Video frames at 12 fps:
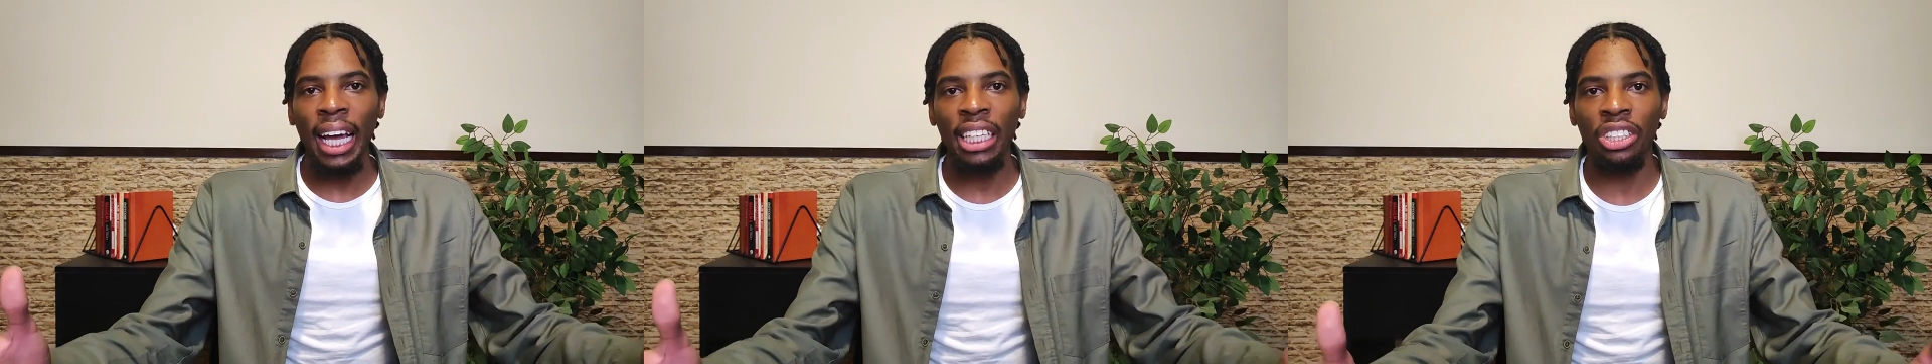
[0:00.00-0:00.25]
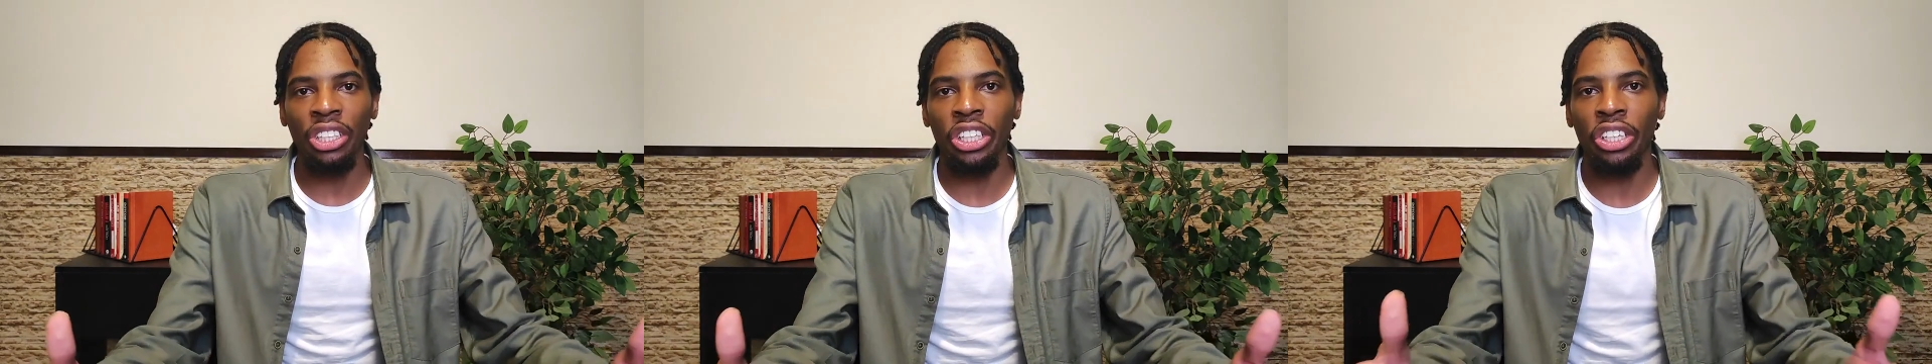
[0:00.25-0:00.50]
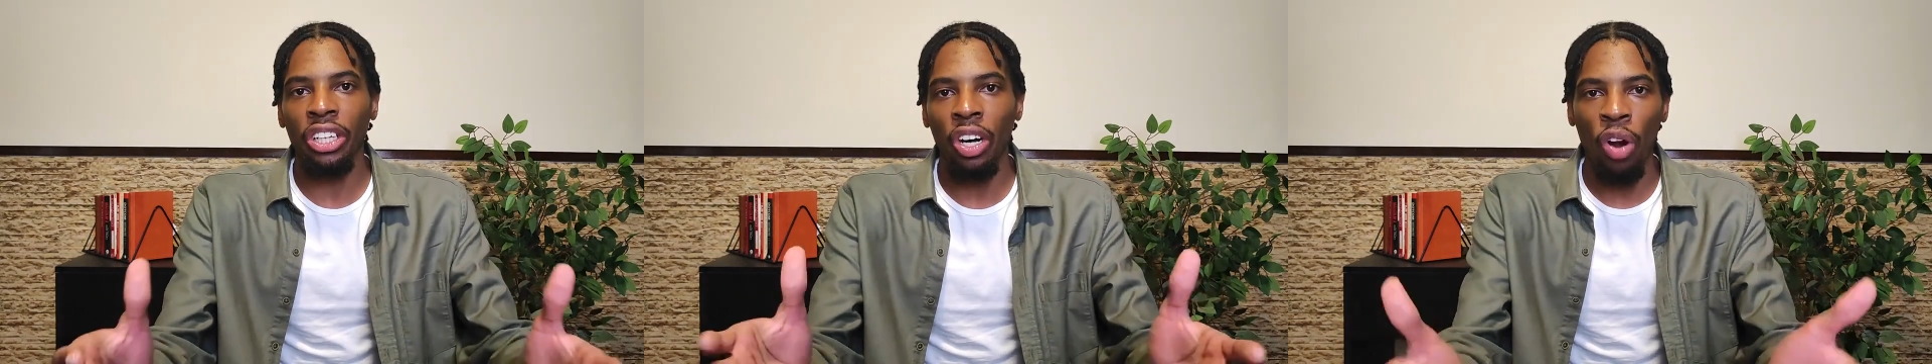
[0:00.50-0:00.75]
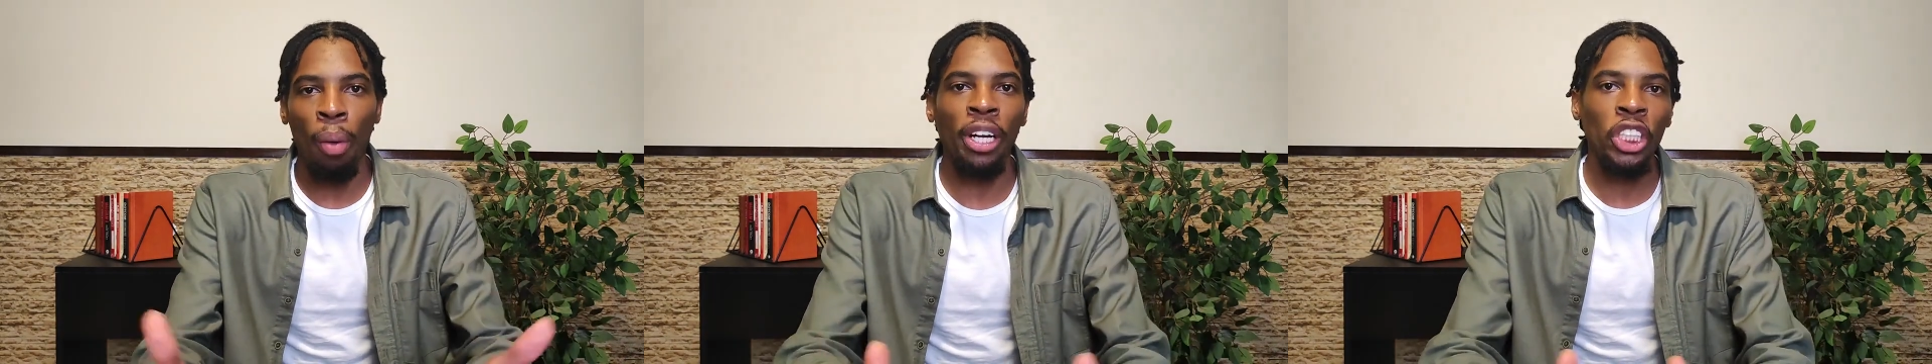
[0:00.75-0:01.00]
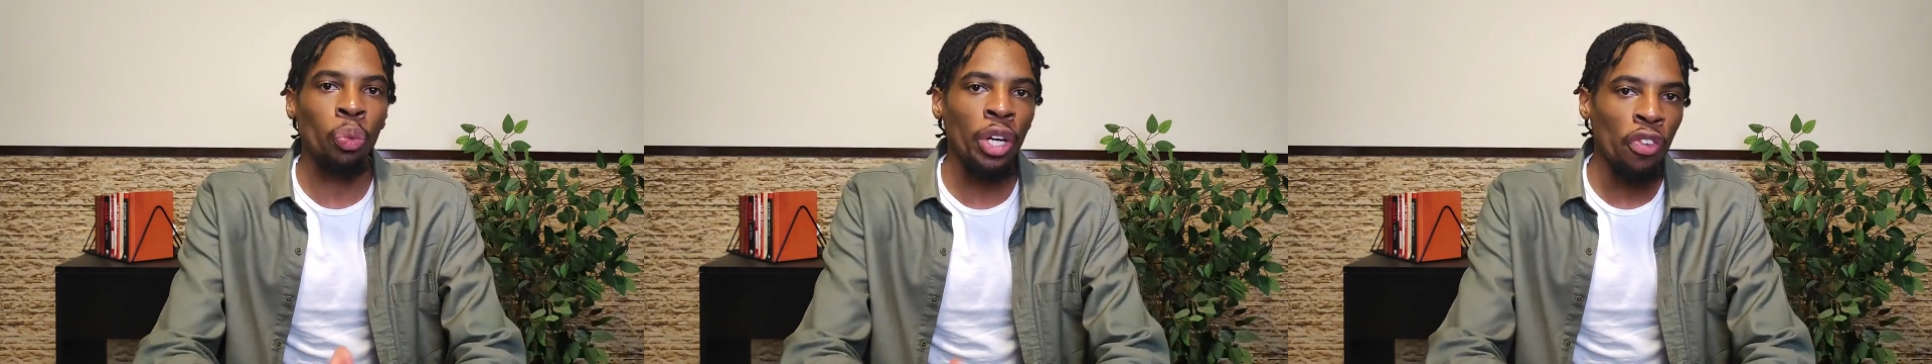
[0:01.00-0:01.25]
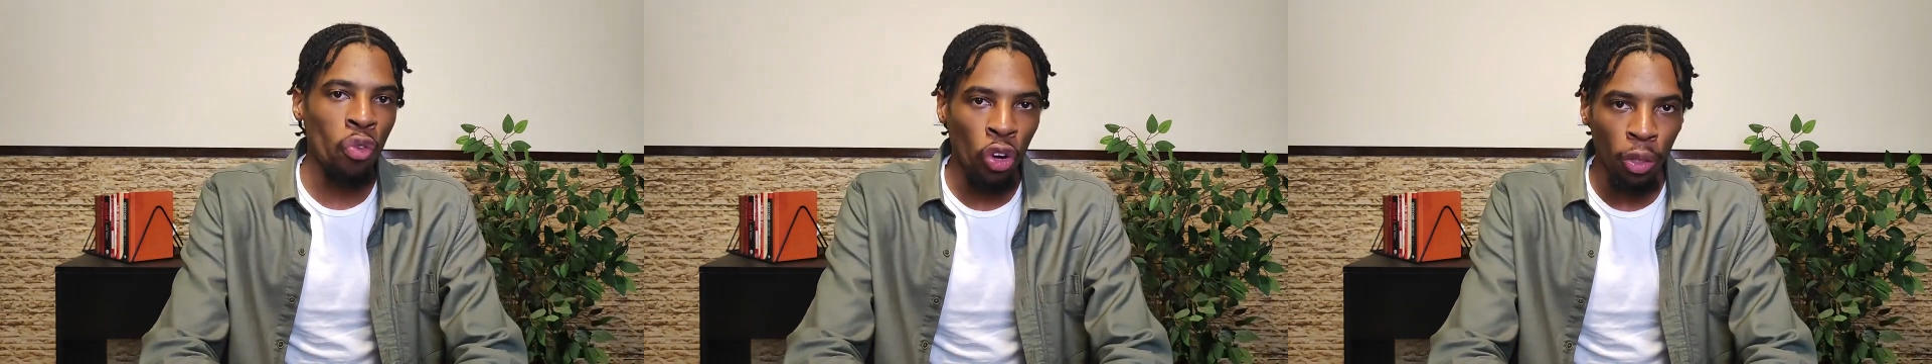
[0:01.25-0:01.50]
last year, around my
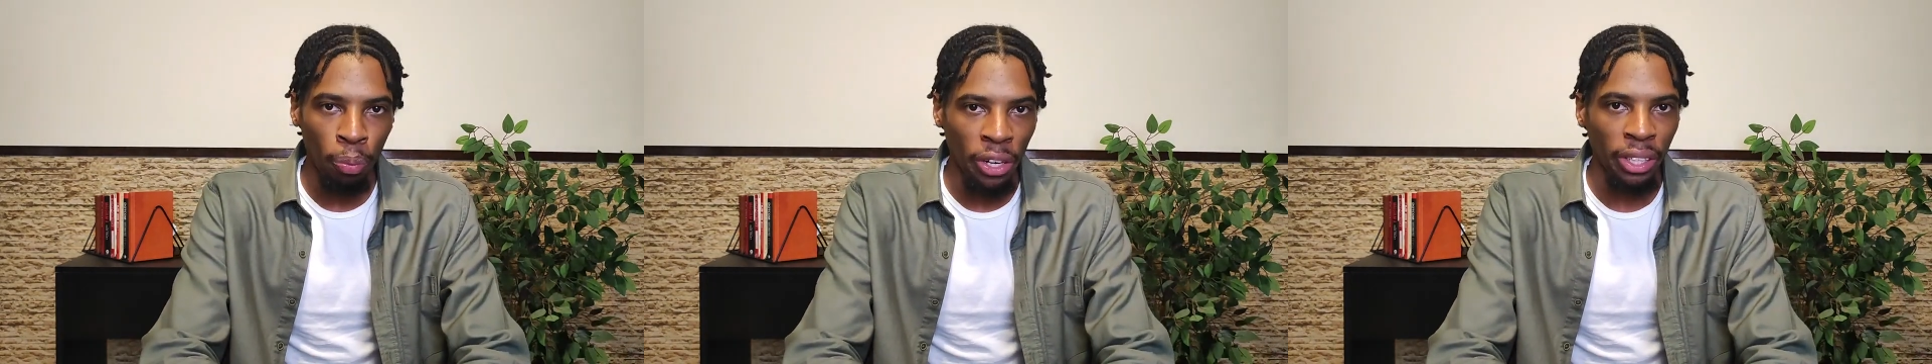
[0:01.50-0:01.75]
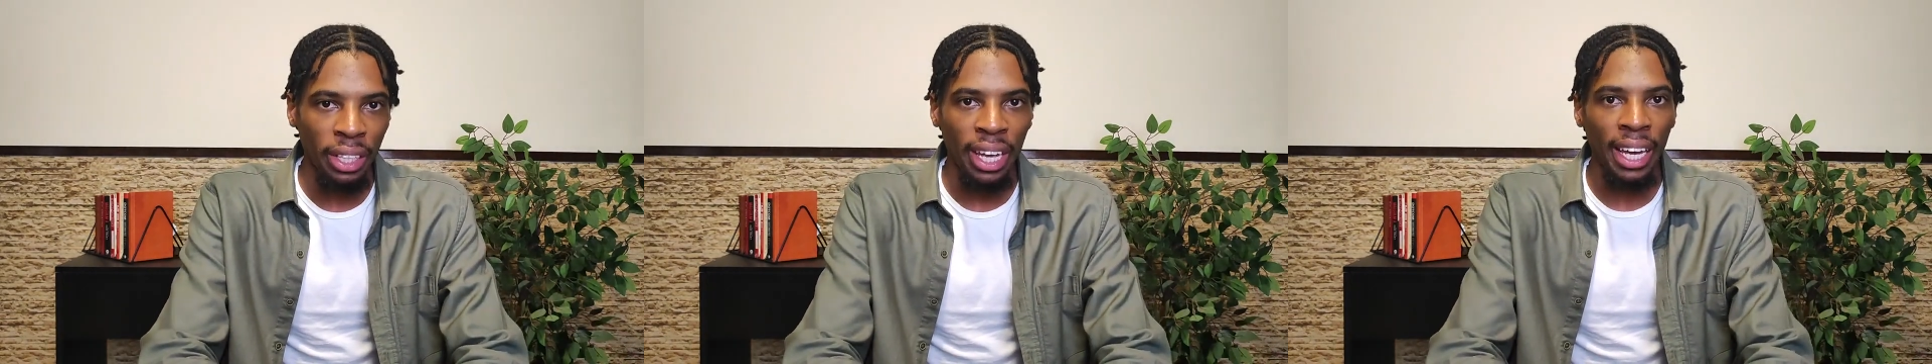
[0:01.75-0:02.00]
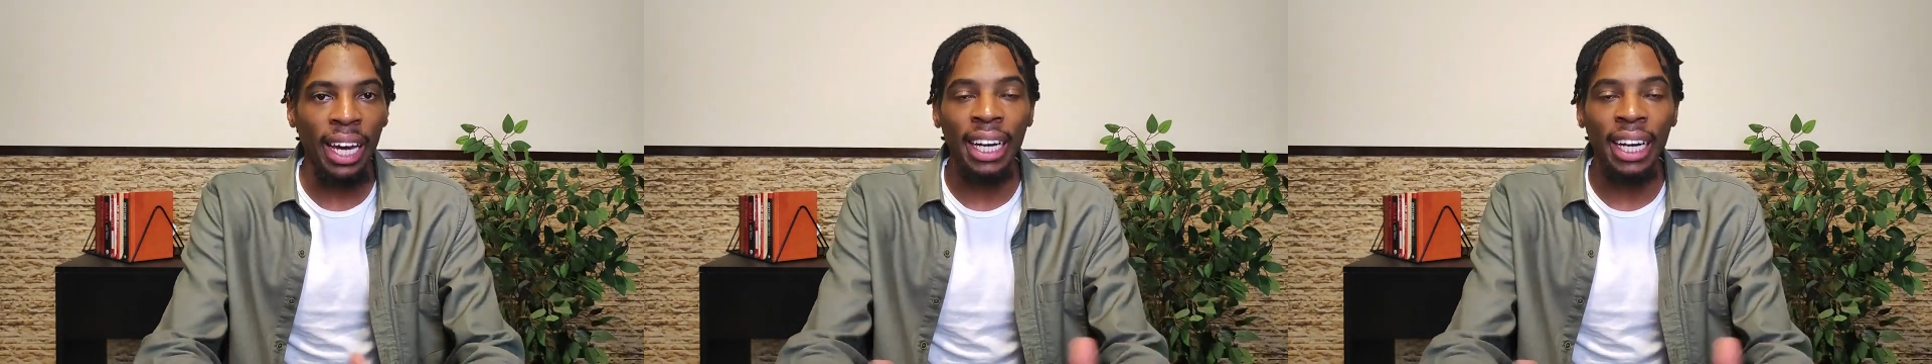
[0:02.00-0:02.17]
24th birthday,